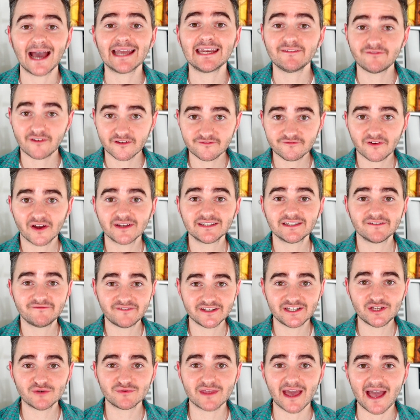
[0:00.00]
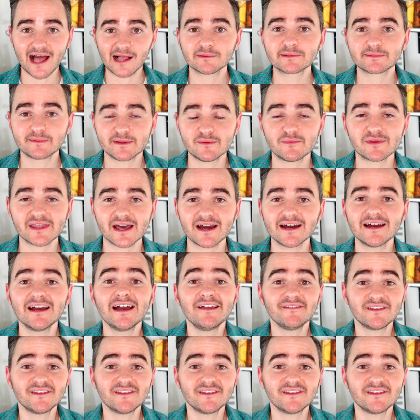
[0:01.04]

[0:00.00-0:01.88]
And if I find a video that helps me with that,